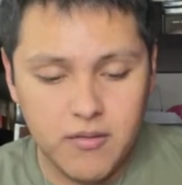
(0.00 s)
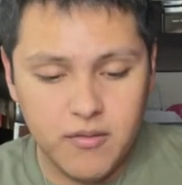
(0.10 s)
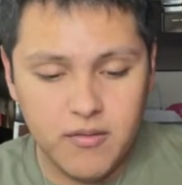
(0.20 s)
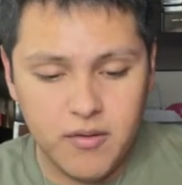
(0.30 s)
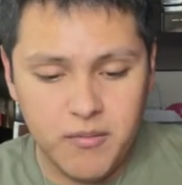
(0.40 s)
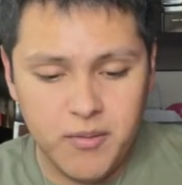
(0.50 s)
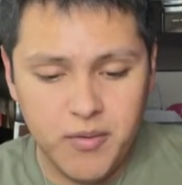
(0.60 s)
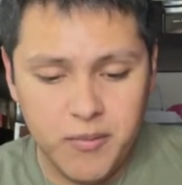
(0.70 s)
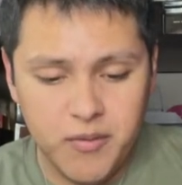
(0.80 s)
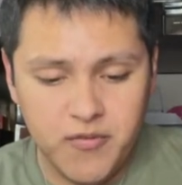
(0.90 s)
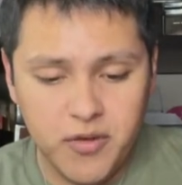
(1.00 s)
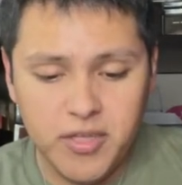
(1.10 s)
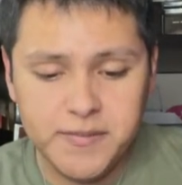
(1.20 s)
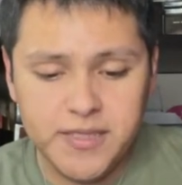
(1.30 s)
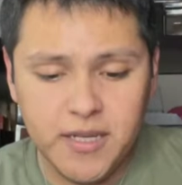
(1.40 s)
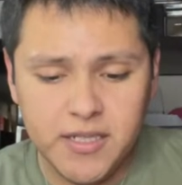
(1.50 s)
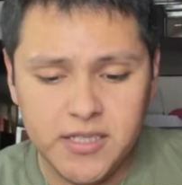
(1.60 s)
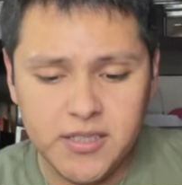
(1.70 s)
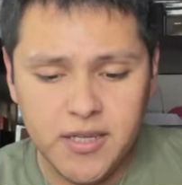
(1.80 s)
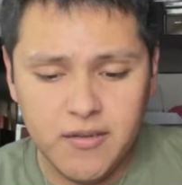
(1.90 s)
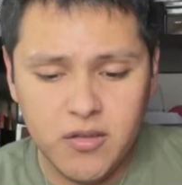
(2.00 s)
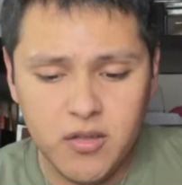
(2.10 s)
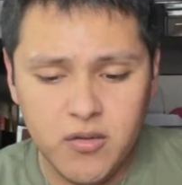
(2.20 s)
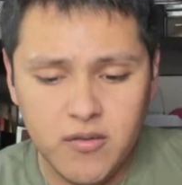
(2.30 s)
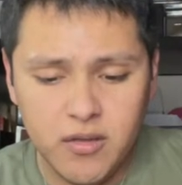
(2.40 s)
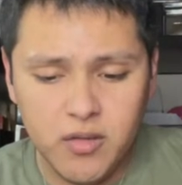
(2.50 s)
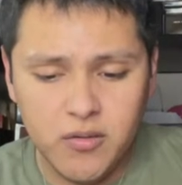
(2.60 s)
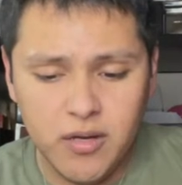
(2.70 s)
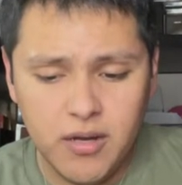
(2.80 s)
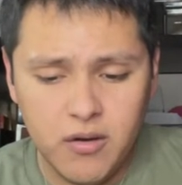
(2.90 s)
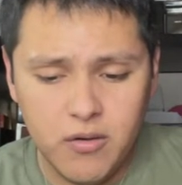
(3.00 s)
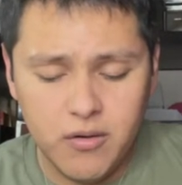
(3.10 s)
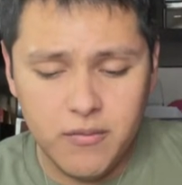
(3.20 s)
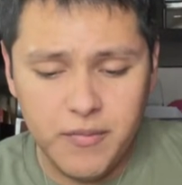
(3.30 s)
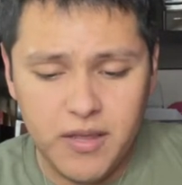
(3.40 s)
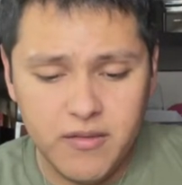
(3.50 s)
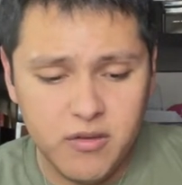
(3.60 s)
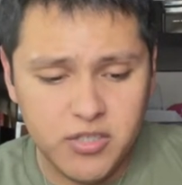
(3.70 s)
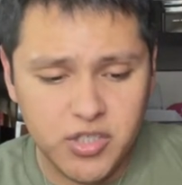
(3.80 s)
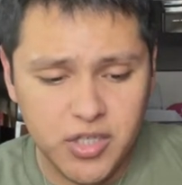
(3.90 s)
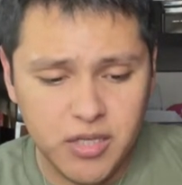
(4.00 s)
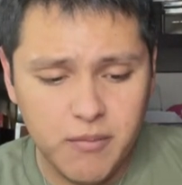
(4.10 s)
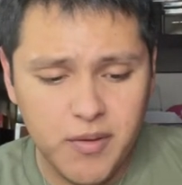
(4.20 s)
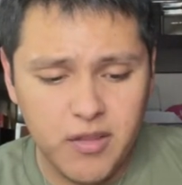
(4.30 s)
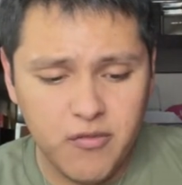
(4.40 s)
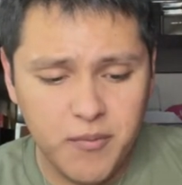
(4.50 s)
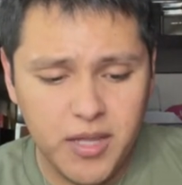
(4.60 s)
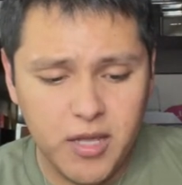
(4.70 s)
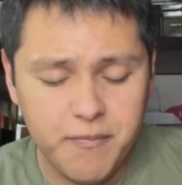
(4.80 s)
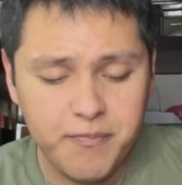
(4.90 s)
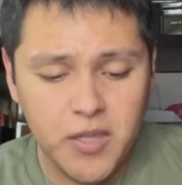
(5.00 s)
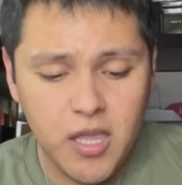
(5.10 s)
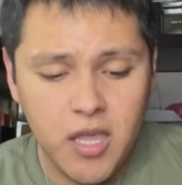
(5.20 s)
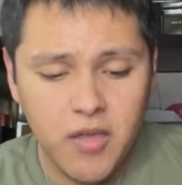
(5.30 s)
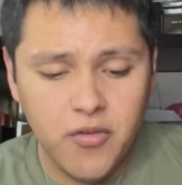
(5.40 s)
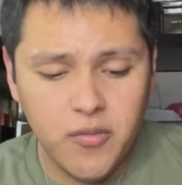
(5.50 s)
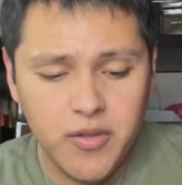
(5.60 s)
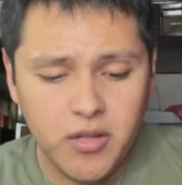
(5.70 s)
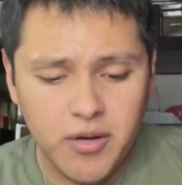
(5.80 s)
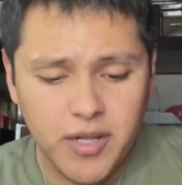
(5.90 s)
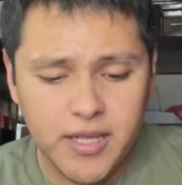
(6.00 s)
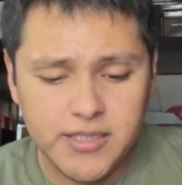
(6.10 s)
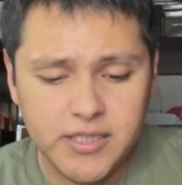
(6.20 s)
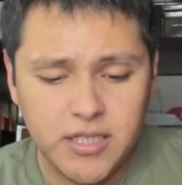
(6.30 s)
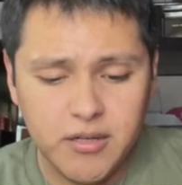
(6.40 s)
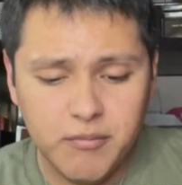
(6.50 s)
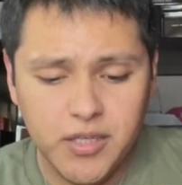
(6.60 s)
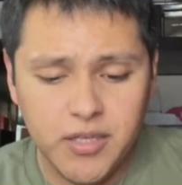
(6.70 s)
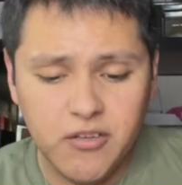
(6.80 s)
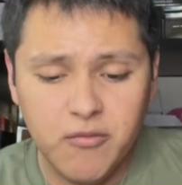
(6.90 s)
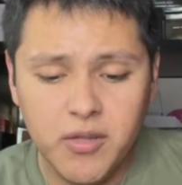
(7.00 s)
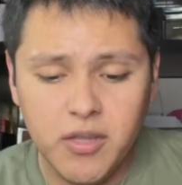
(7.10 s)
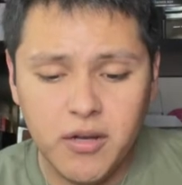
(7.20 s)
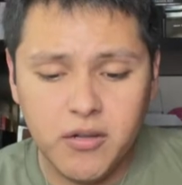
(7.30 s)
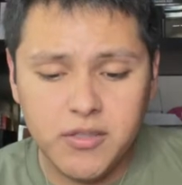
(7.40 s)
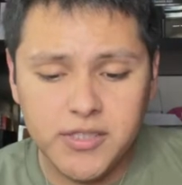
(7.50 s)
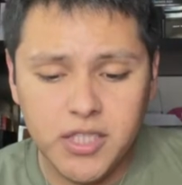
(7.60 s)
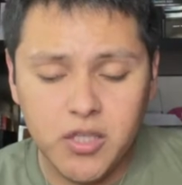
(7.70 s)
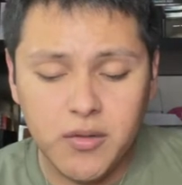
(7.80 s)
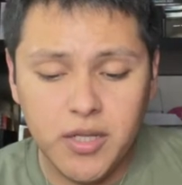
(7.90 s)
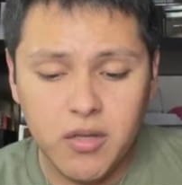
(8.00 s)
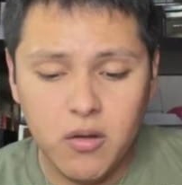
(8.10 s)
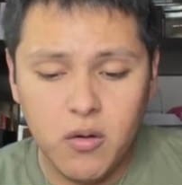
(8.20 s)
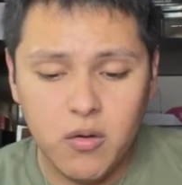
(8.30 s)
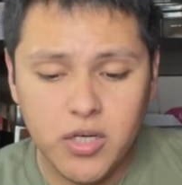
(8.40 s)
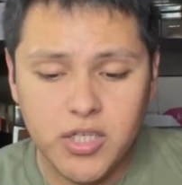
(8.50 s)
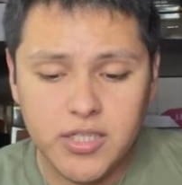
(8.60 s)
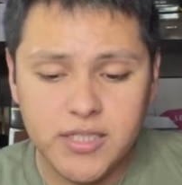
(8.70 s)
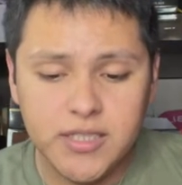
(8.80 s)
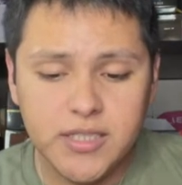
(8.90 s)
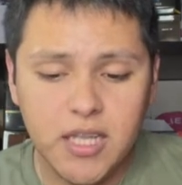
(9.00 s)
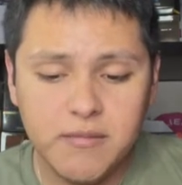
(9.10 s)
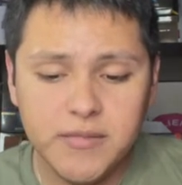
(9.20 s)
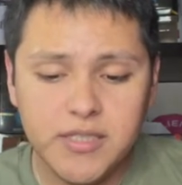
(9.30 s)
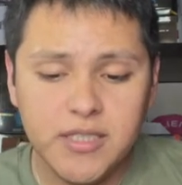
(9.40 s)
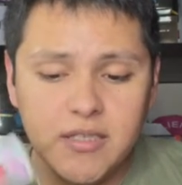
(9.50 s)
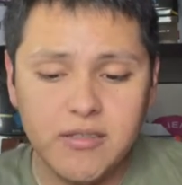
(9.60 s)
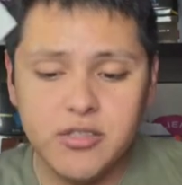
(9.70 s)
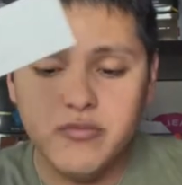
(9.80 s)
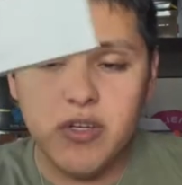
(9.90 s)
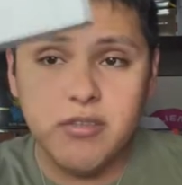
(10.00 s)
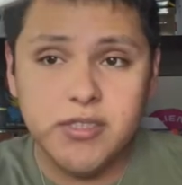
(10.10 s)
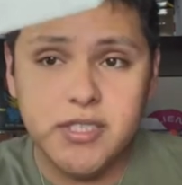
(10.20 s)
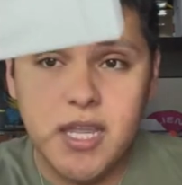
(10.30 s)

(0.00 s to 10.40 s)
serum and primer for lips and eyes designed to use alone or as a nourishing base for makeup. Fully hyaluronic acid and a blend of botanicals including orchid stem cells, rose,